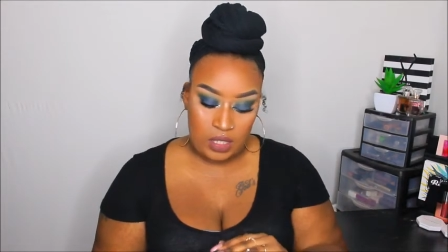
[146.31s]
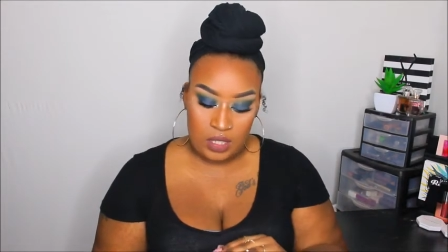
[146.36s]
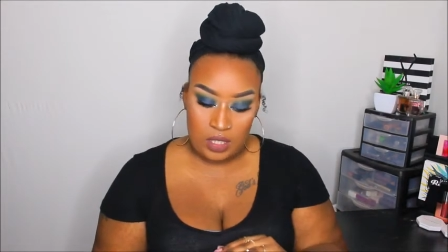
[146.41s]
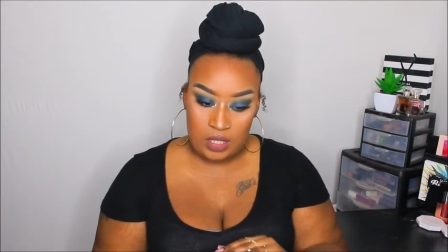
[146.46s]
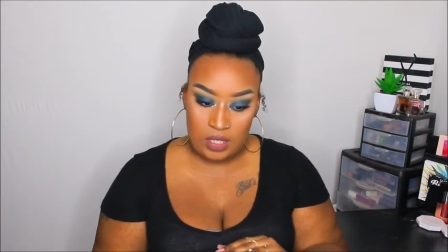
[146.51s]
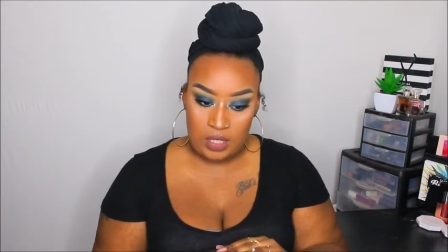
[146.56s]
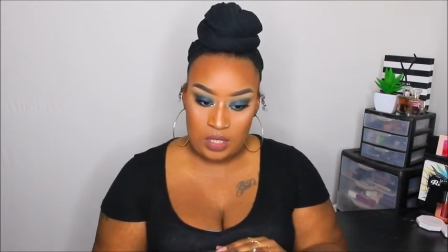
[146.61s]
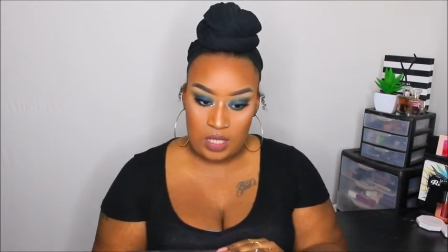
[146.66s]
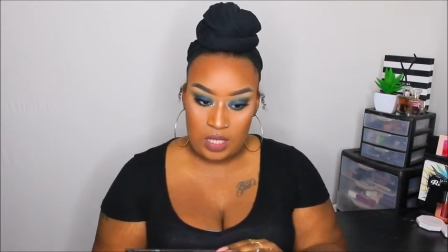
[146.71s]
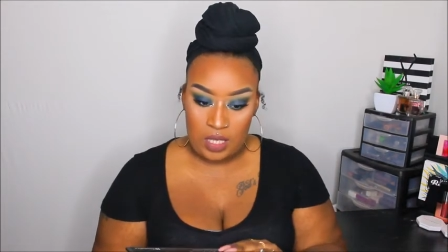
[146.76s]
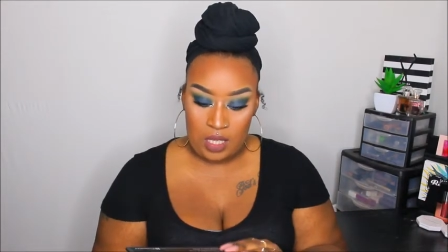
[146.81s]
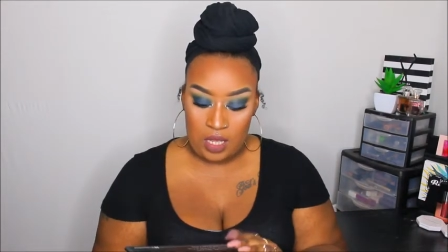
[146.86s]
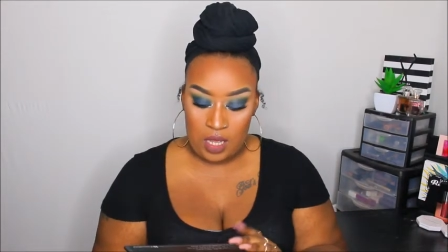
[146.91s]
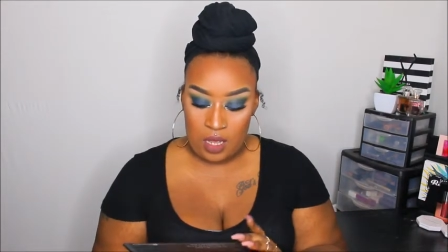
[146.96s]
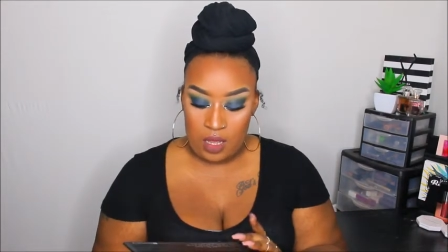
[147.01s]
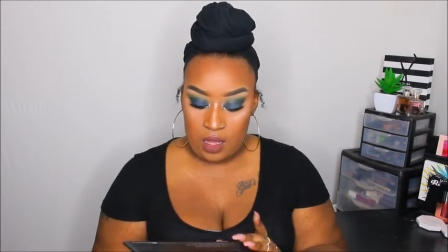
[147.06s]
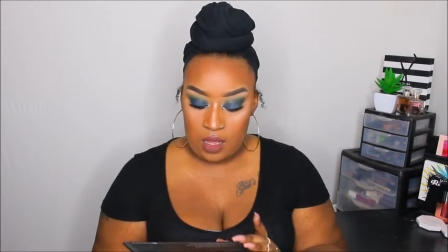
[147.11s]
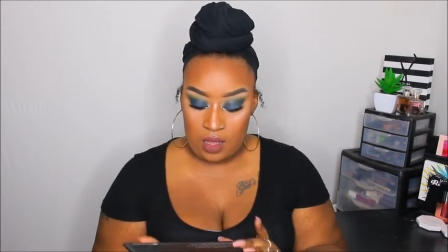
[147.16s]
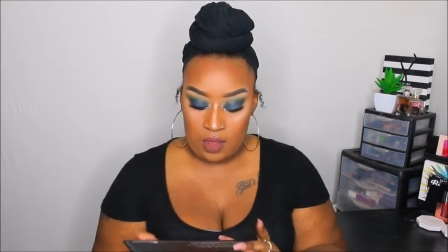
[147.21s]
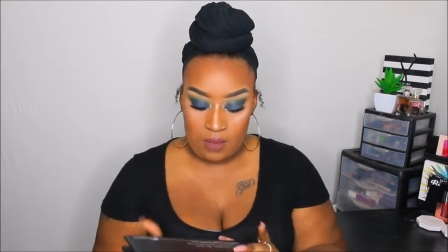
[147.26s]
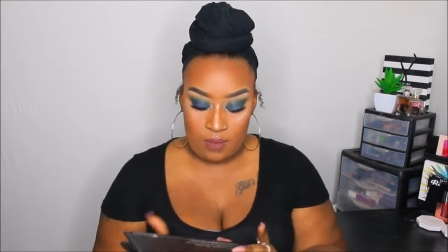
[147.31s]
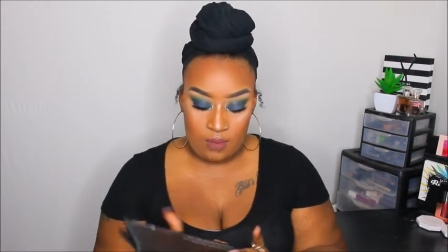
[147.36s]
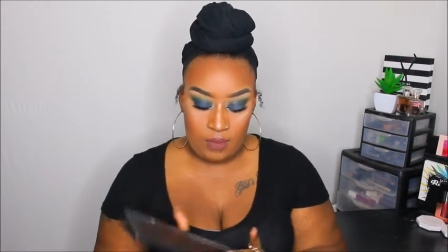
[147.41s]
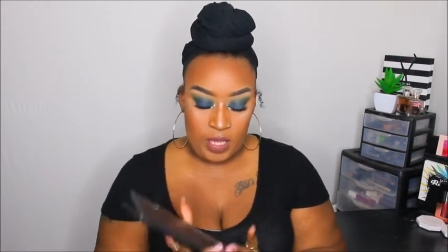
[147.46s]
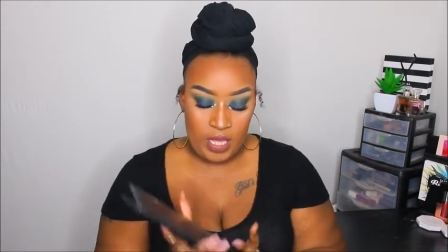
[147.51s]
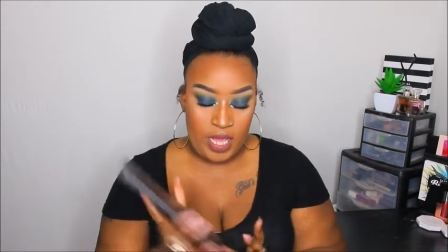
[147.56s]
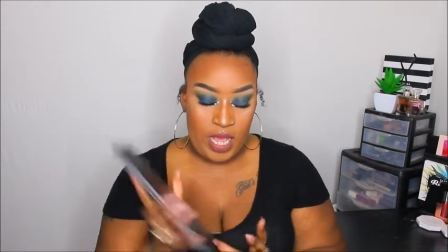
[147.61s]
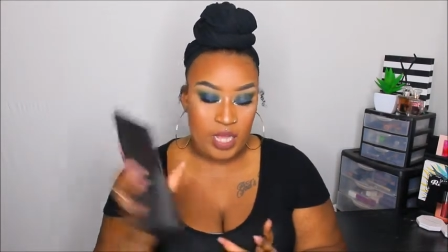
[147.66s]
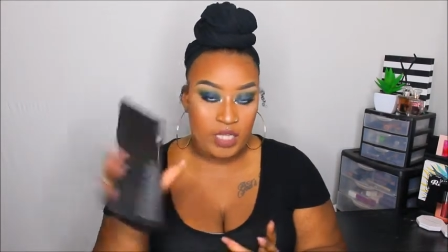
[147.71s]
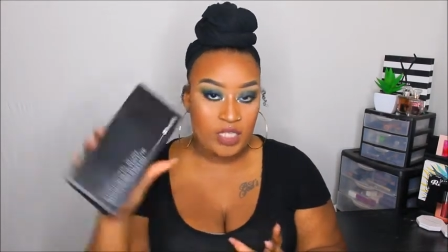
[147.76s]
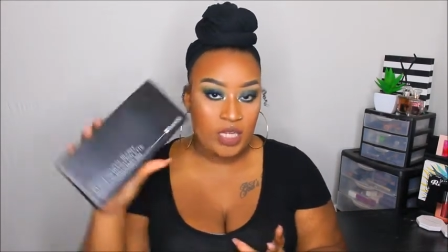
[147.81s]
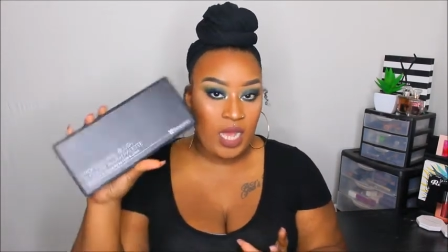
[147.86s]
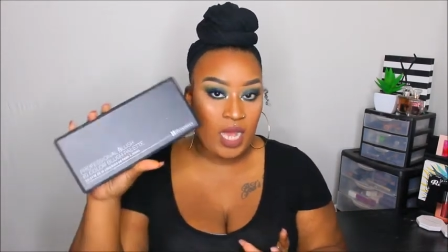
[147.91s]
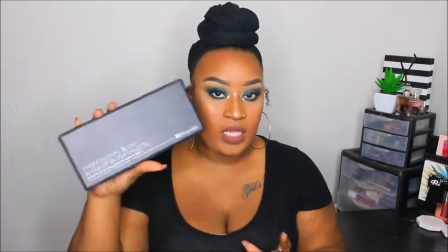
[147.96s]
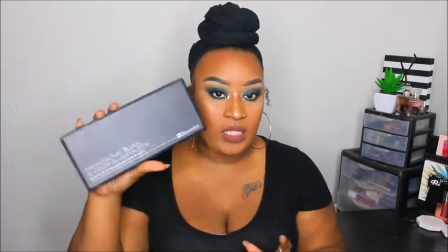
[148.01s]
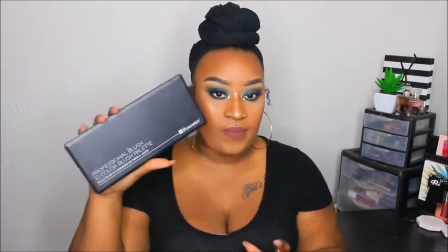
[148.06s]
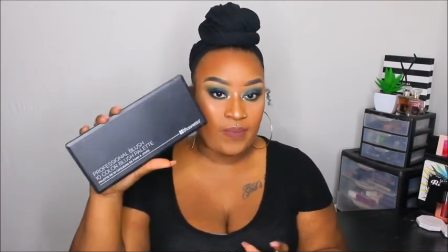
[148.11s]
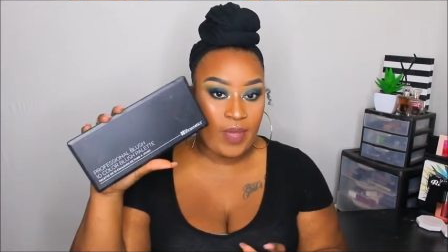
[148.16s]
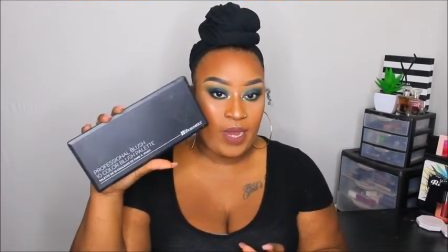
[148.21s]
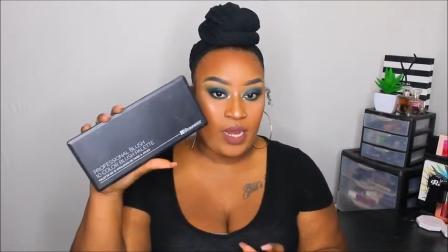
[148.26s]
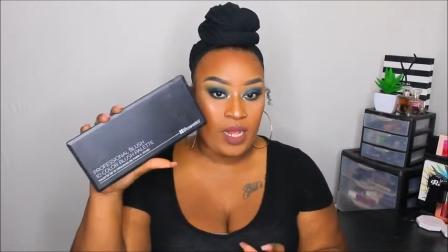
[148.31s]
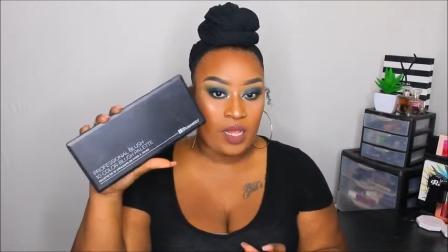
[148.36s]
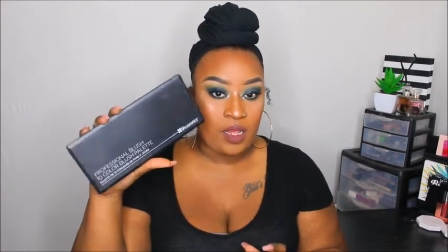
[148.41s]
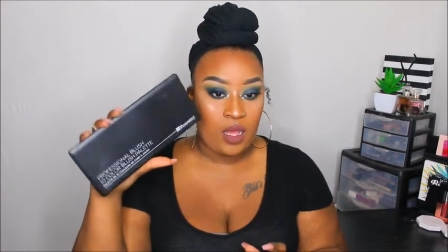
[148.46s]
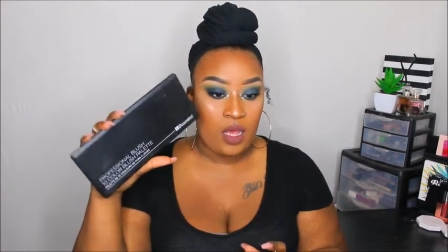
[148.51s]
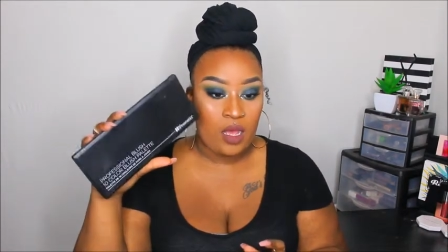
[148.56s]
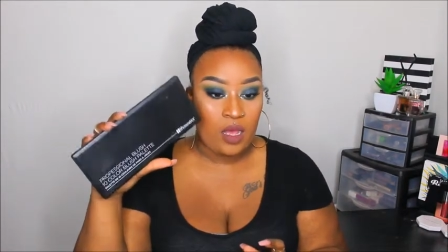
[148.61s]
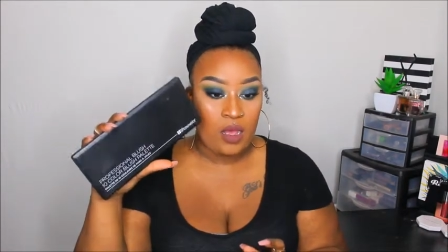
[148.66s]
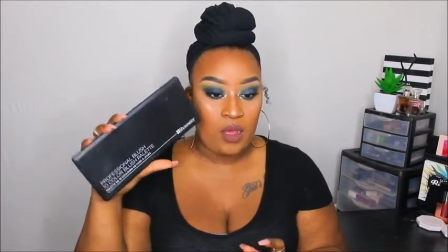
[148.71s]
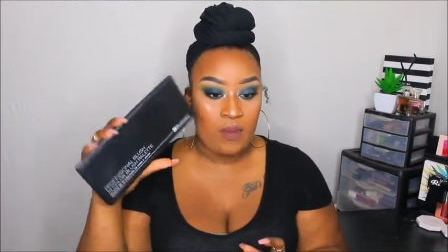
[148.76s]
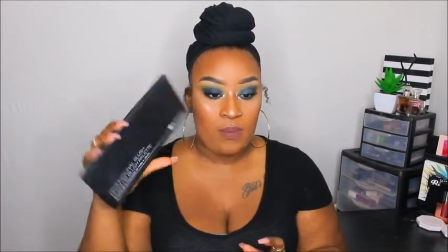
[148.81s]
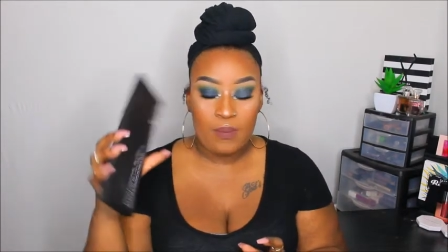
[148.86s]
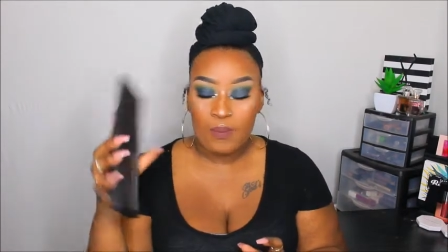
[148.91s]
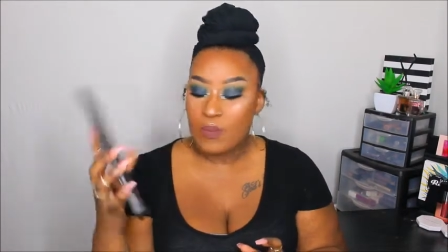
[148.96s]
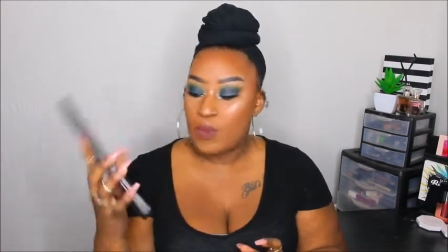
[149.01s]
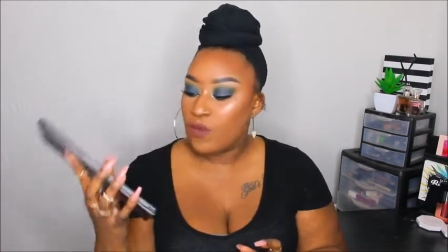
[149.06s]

is the um, BH Cosmetic um,